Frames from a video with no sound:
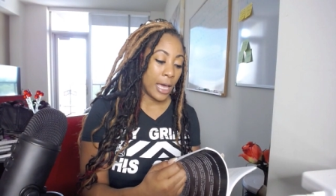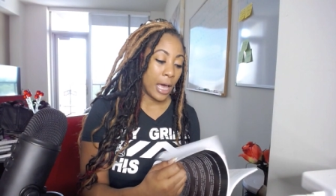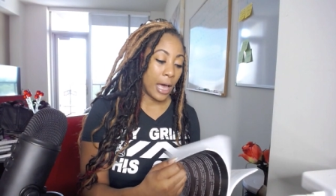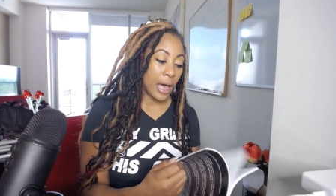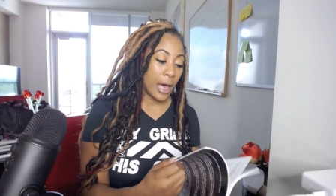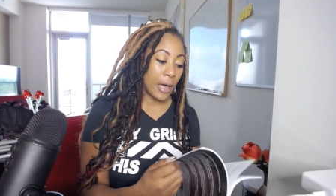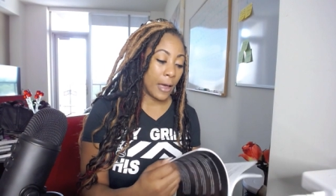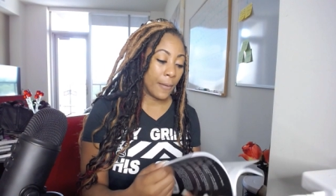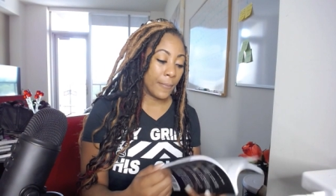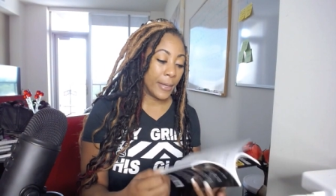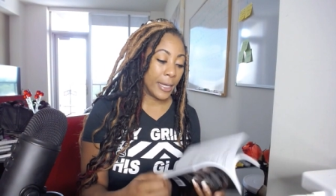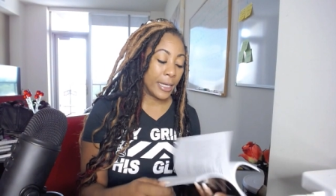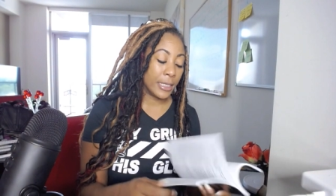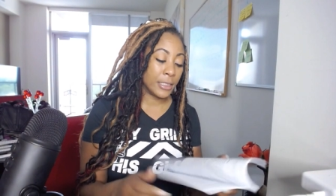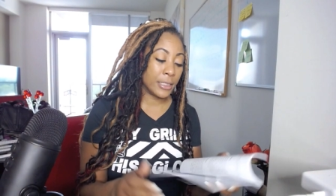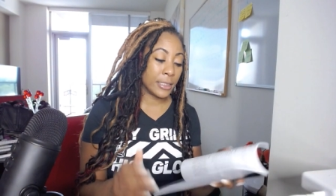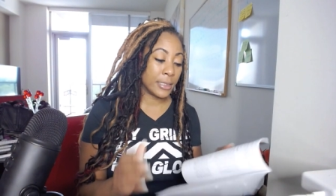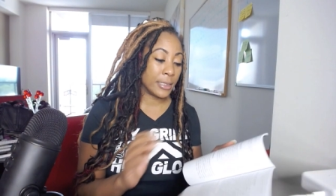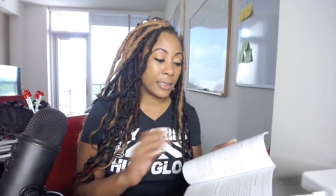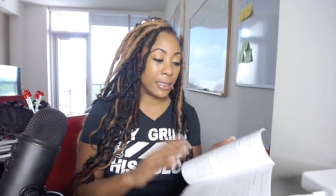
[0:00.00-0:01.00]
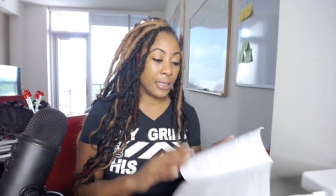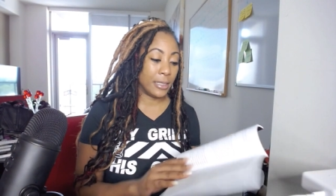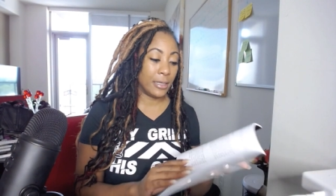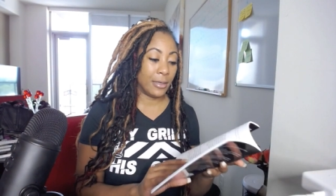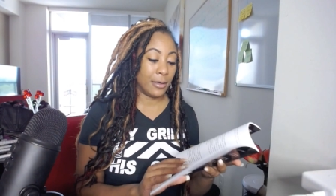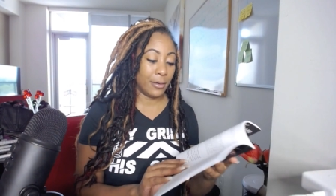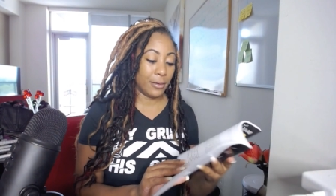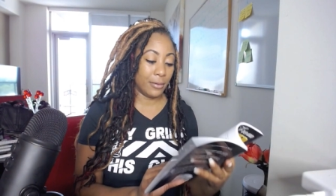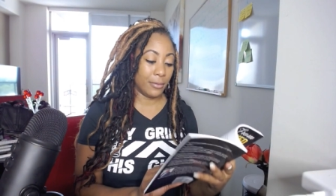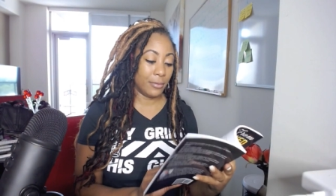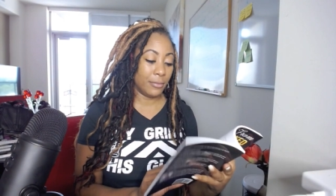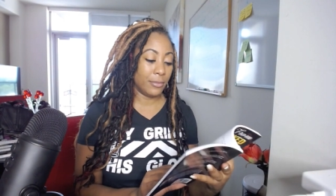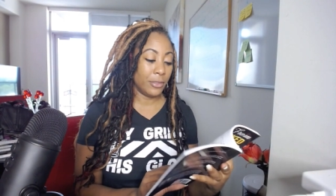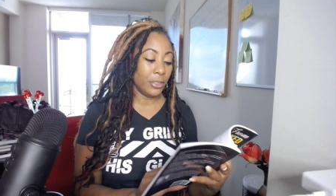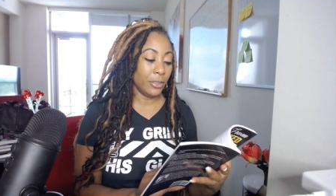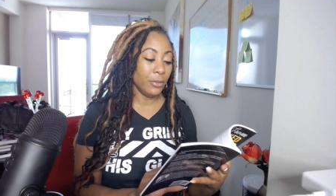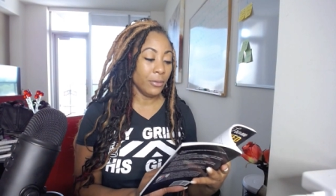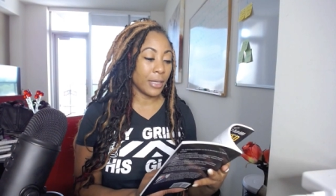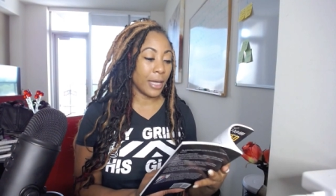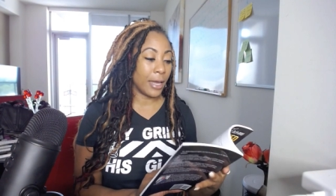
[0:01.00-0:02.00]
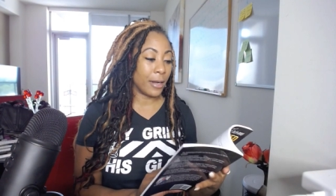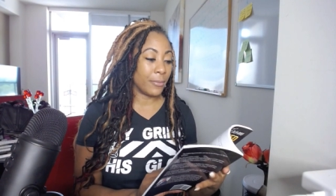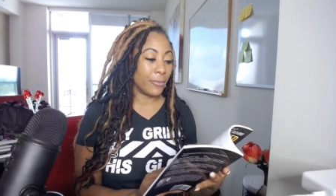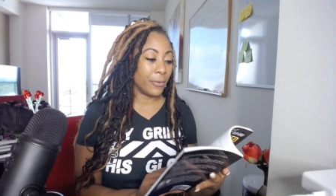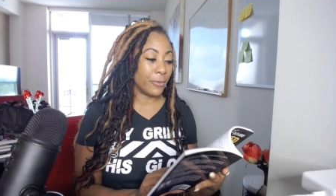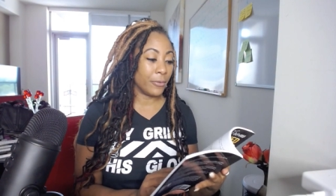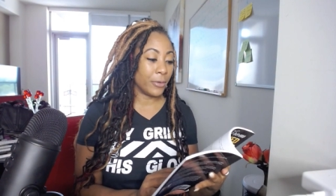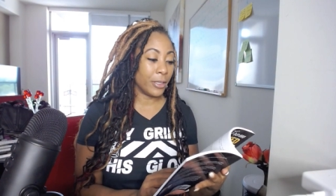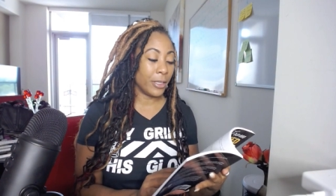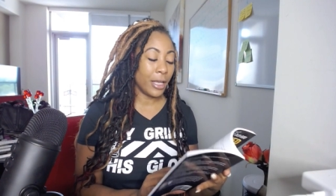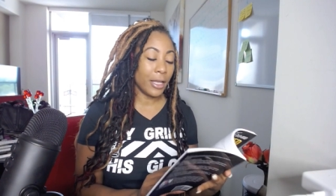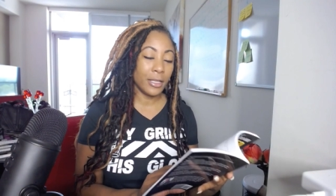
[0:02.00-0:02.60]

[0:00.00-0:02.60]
Um, it just, it, you gotta be one.